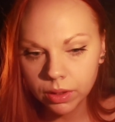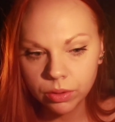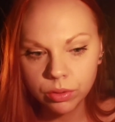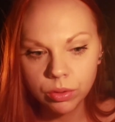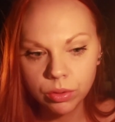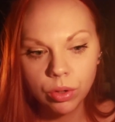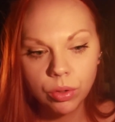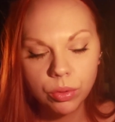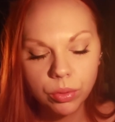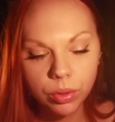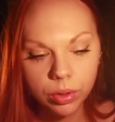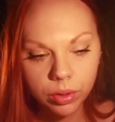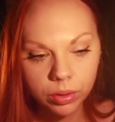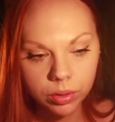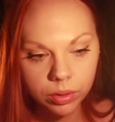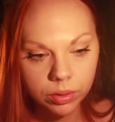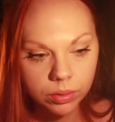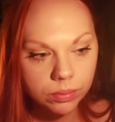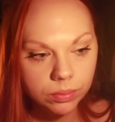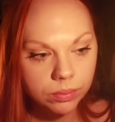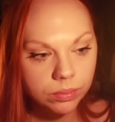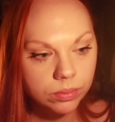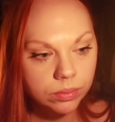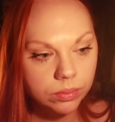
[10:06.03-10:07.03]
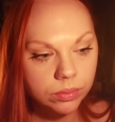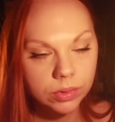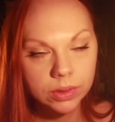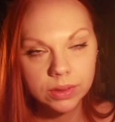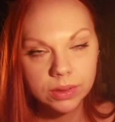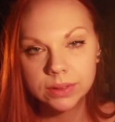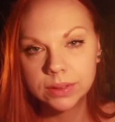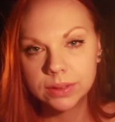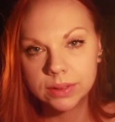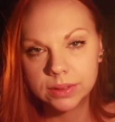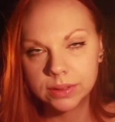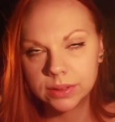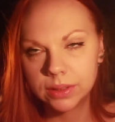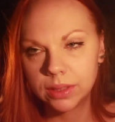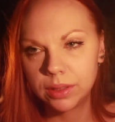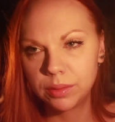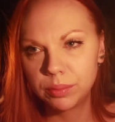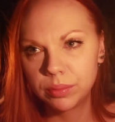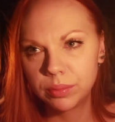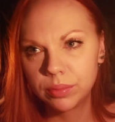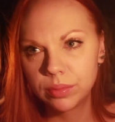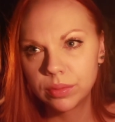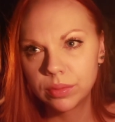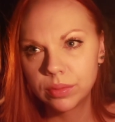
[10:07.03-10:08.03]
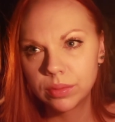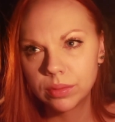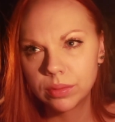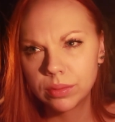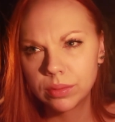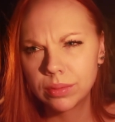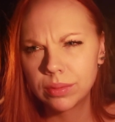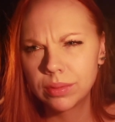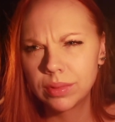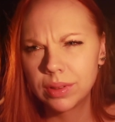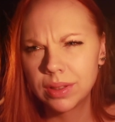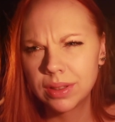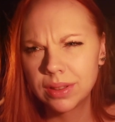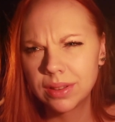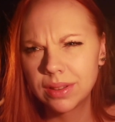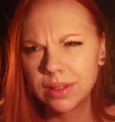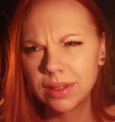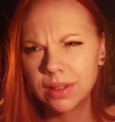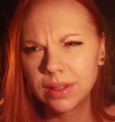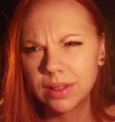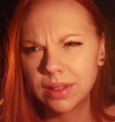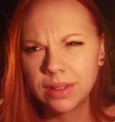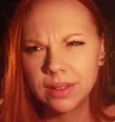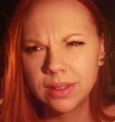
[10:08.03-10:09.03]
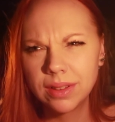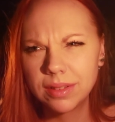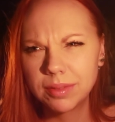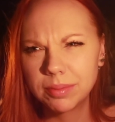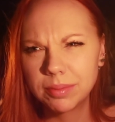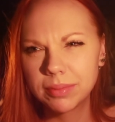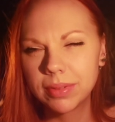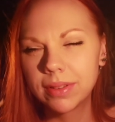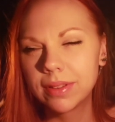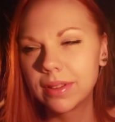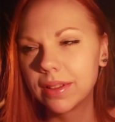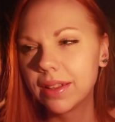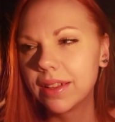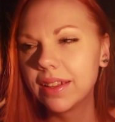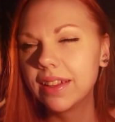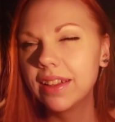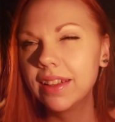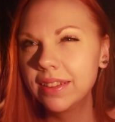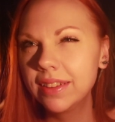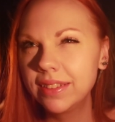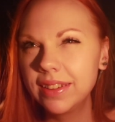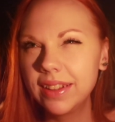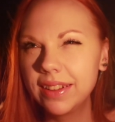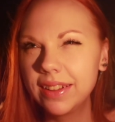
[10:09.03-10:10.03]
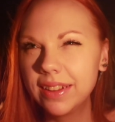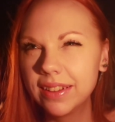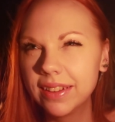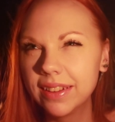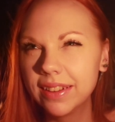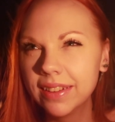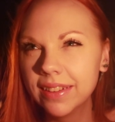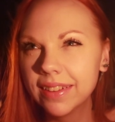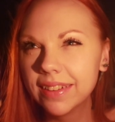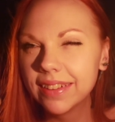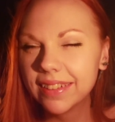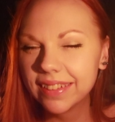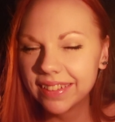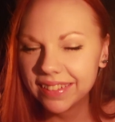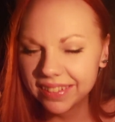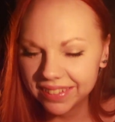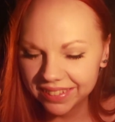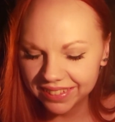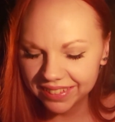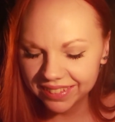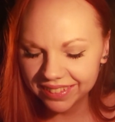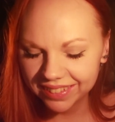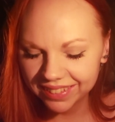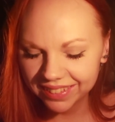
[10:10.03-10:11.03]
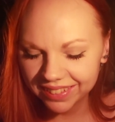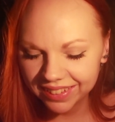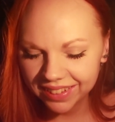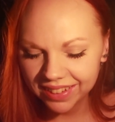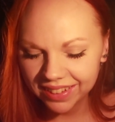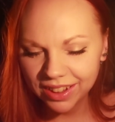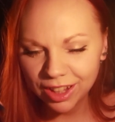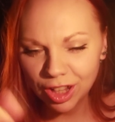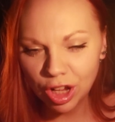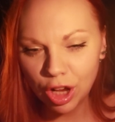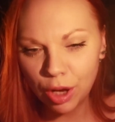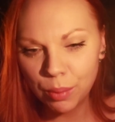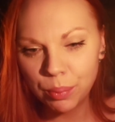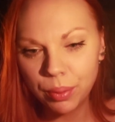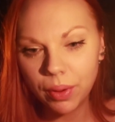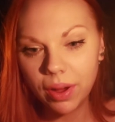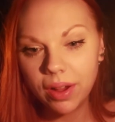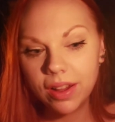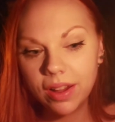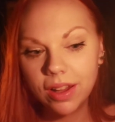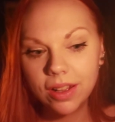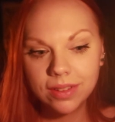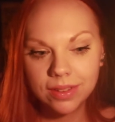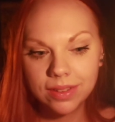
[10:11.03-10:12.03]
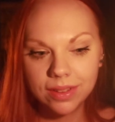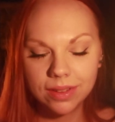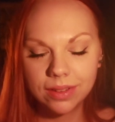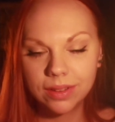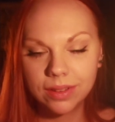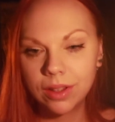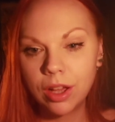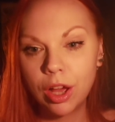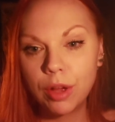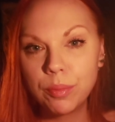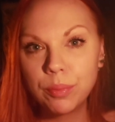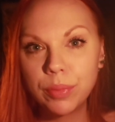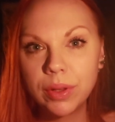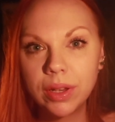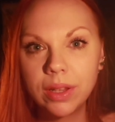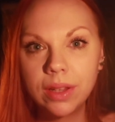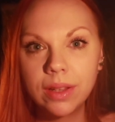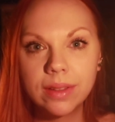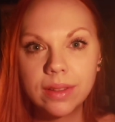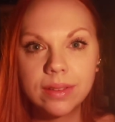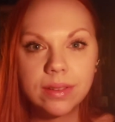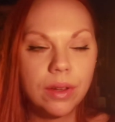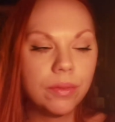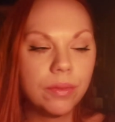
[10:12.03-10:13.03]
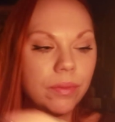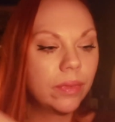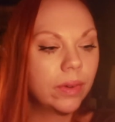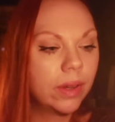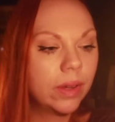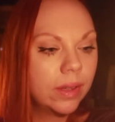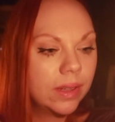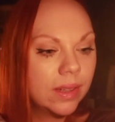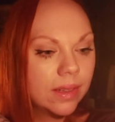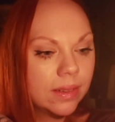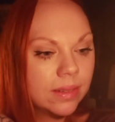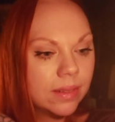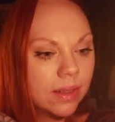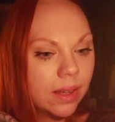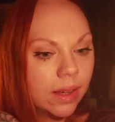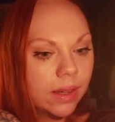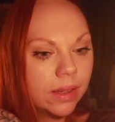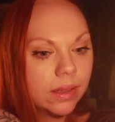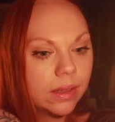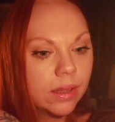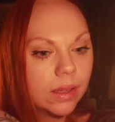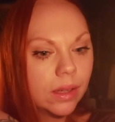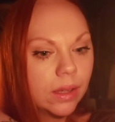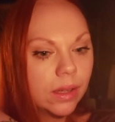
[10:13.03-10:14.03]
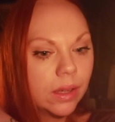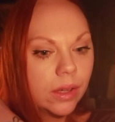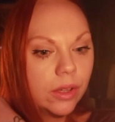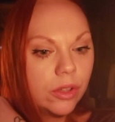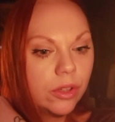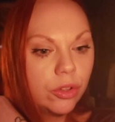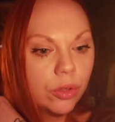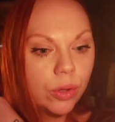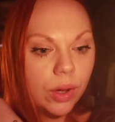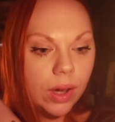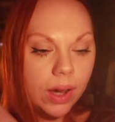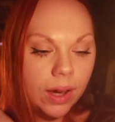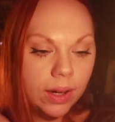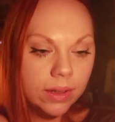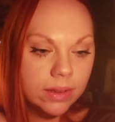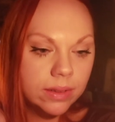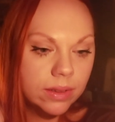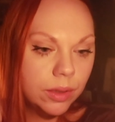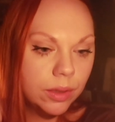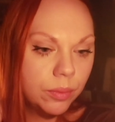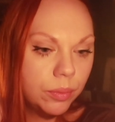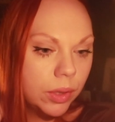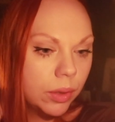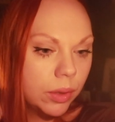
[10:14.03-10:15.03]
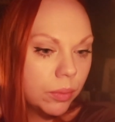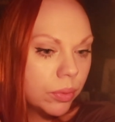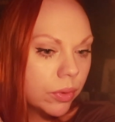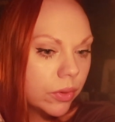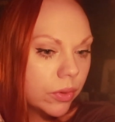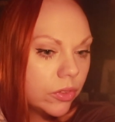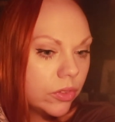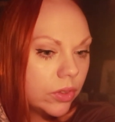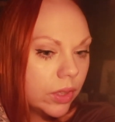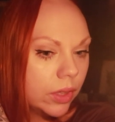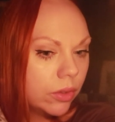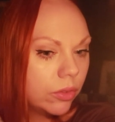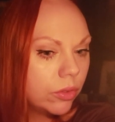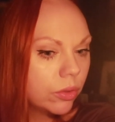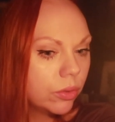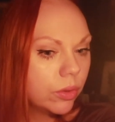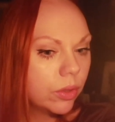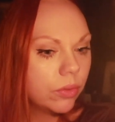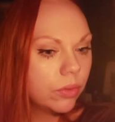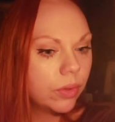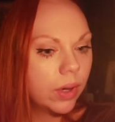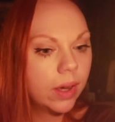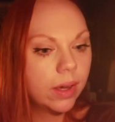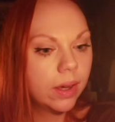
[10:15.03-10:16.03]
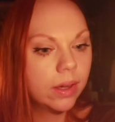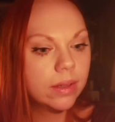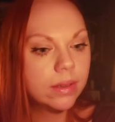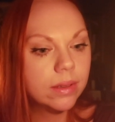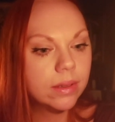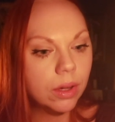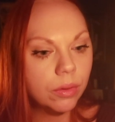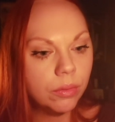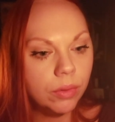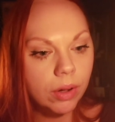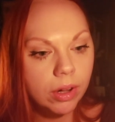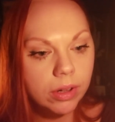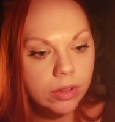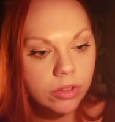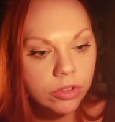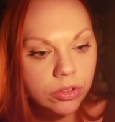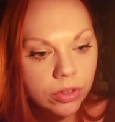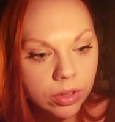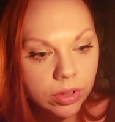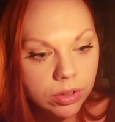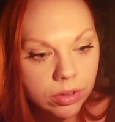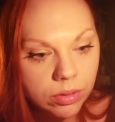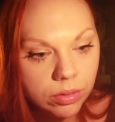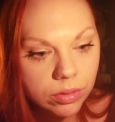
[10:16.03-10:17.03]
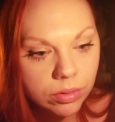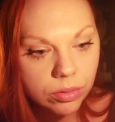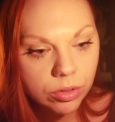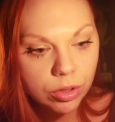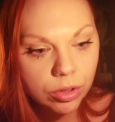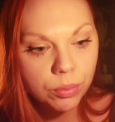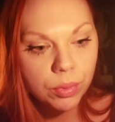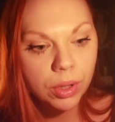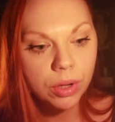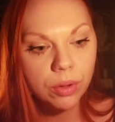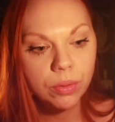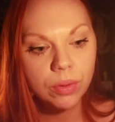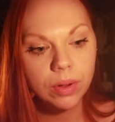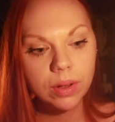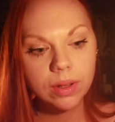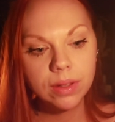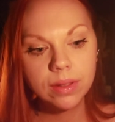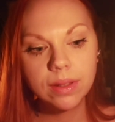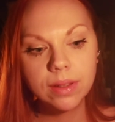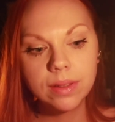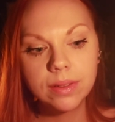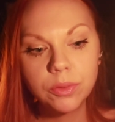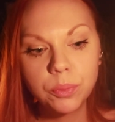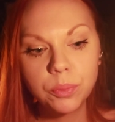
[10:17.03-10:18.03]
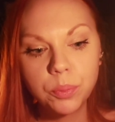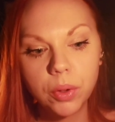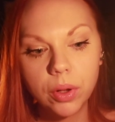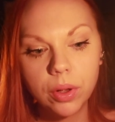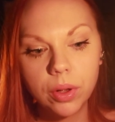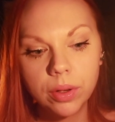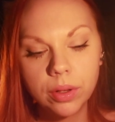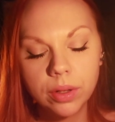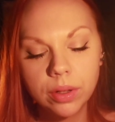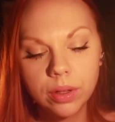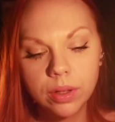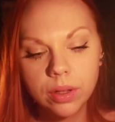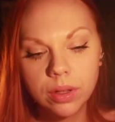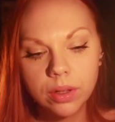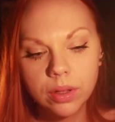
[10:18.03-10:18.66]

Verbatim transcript: Co-worker. What is the same? Is it? Is it? Is it? A boss or a company or something. It's like you are actually being pushed into the right direction, no matter what it is. But